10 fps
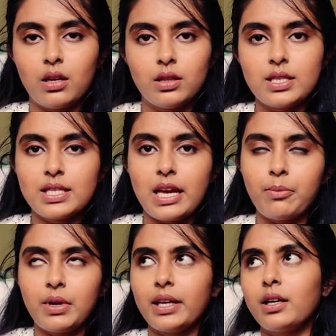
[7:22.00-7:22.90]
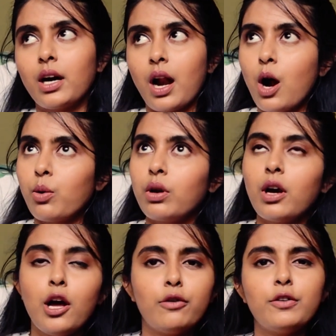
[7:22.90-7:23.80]
the same like around
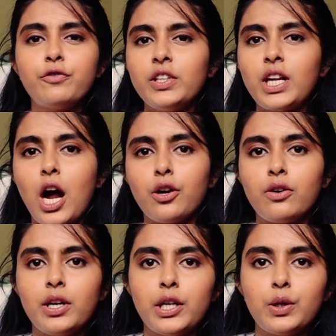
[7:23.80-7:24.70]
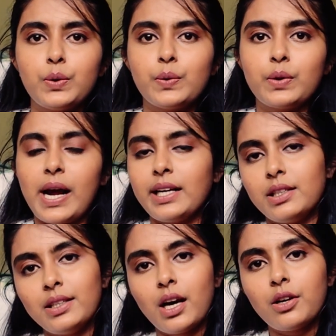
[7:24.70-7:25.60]
1500 to
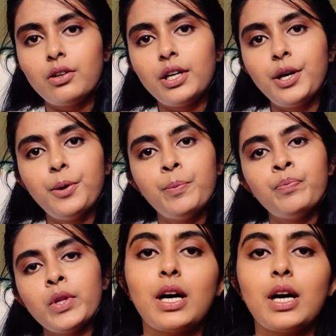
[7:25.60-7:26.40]
1900